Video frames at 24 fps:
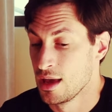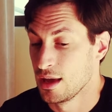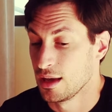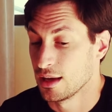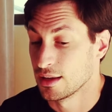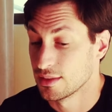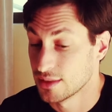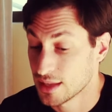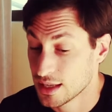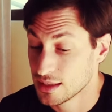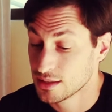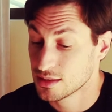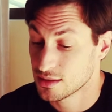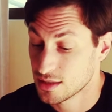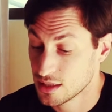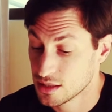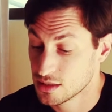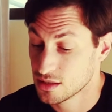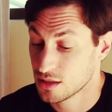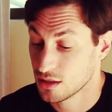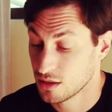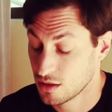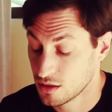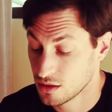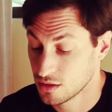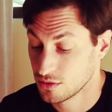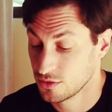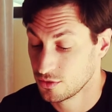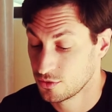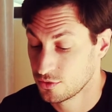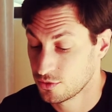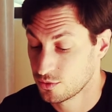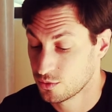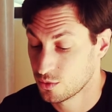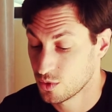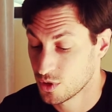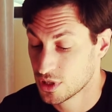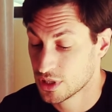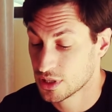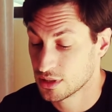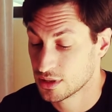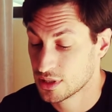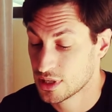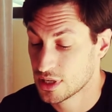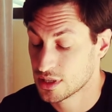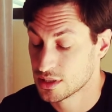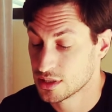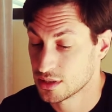And that there's a lot of work in
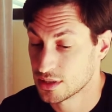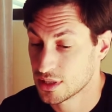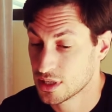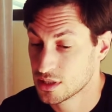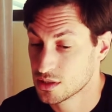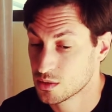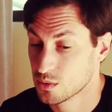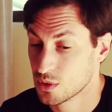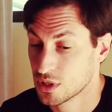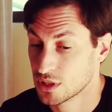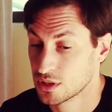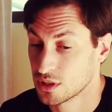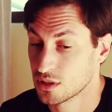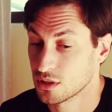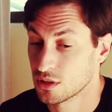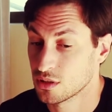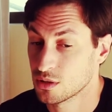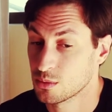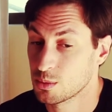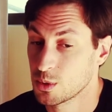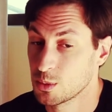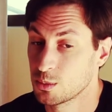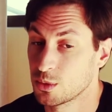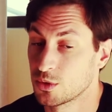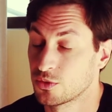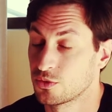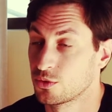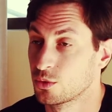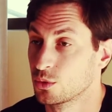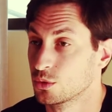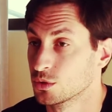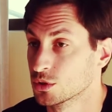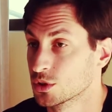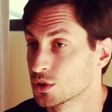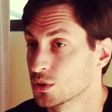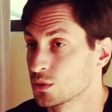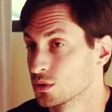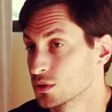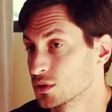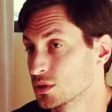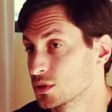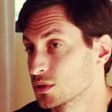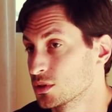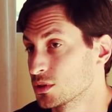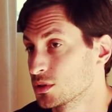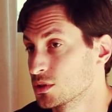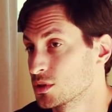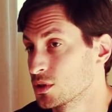that. And that's where I think a lot of people fall short.
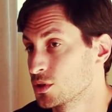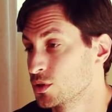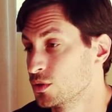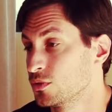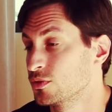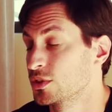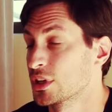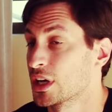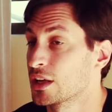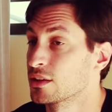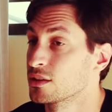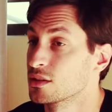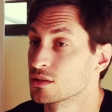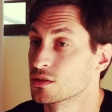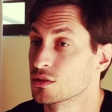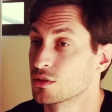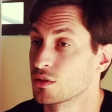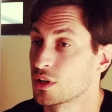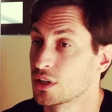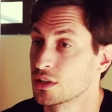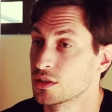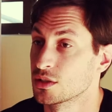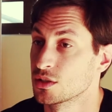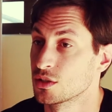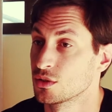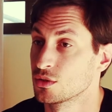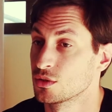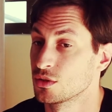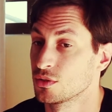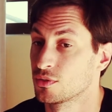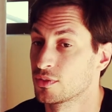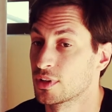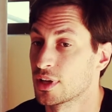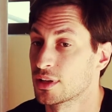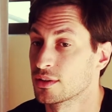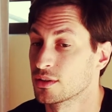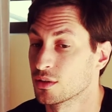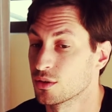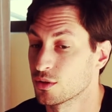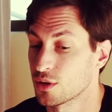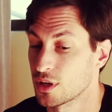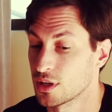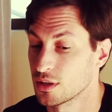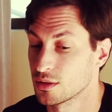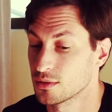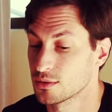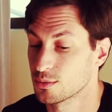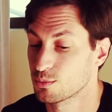So you've done this great shoot, you've done the
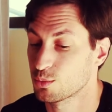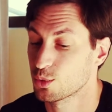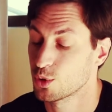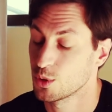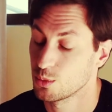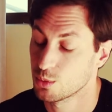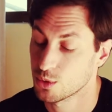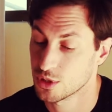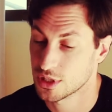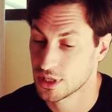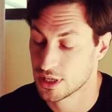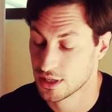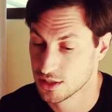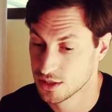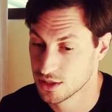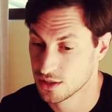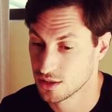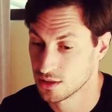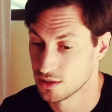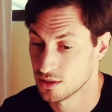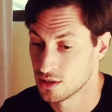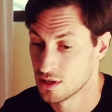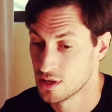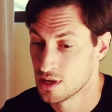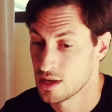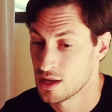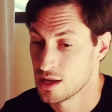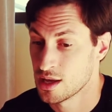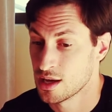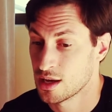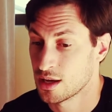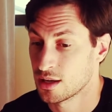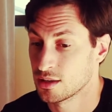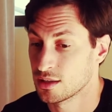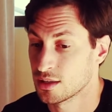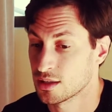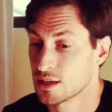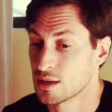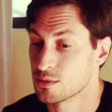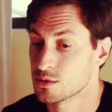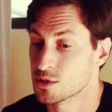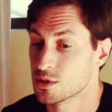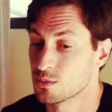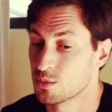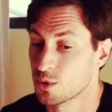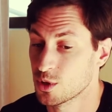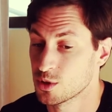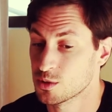great pre-production, and then it comes
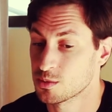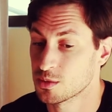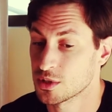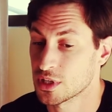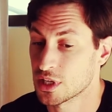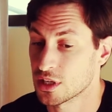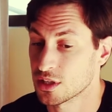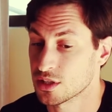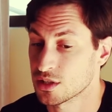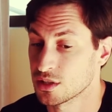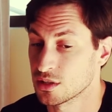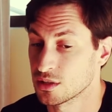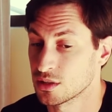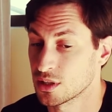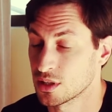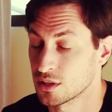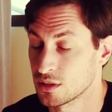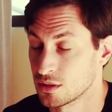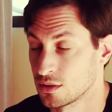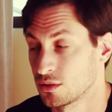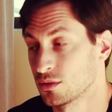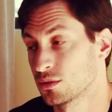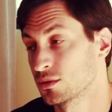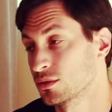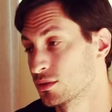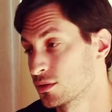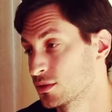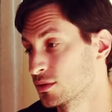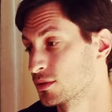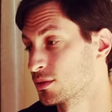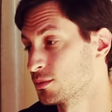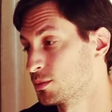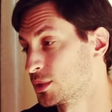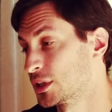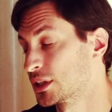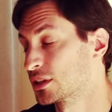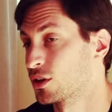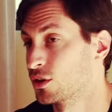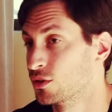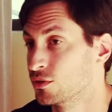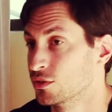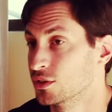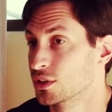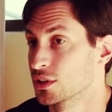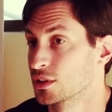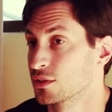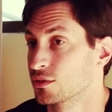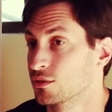to post-production and you're a bit
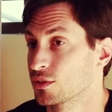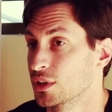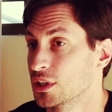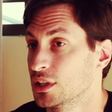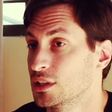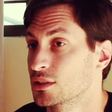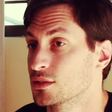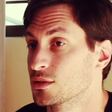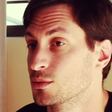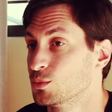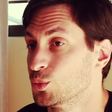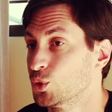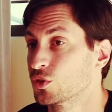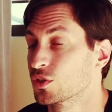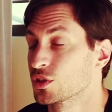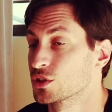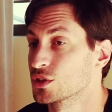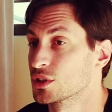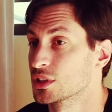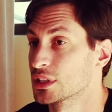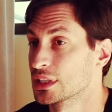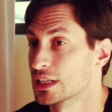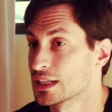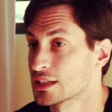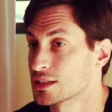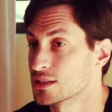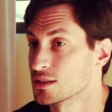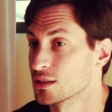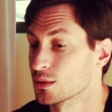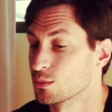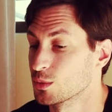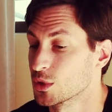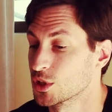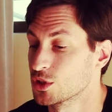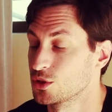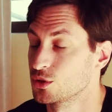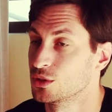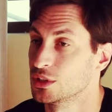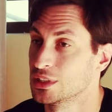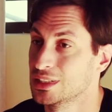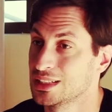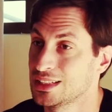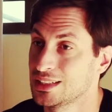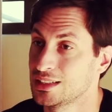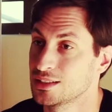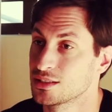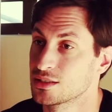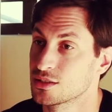over it and ready to move on to the next thing. But you
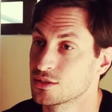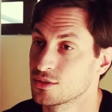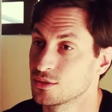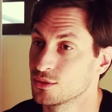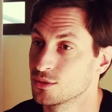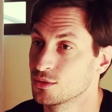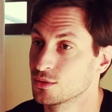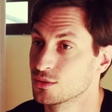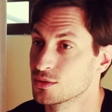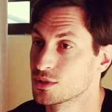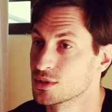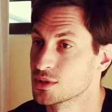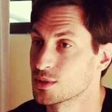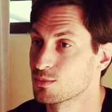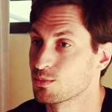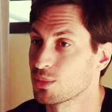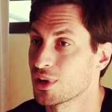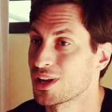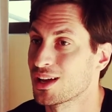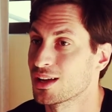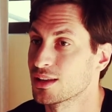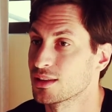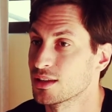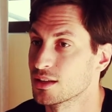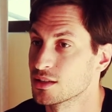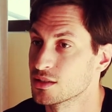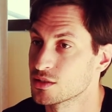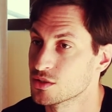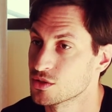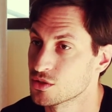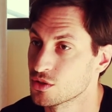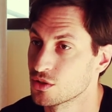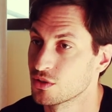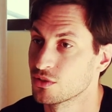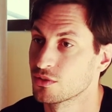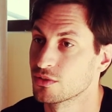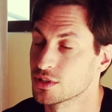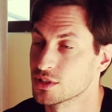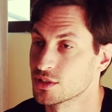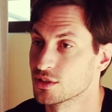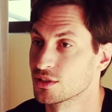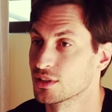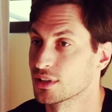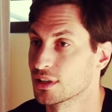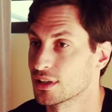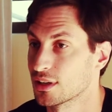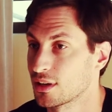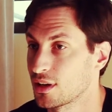need to, to supply that service
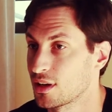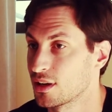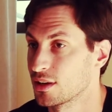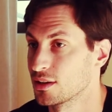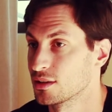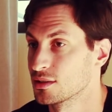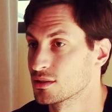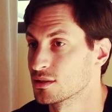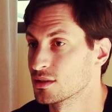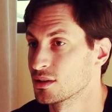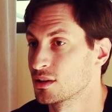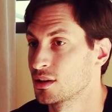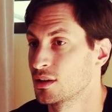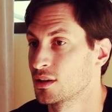to the client.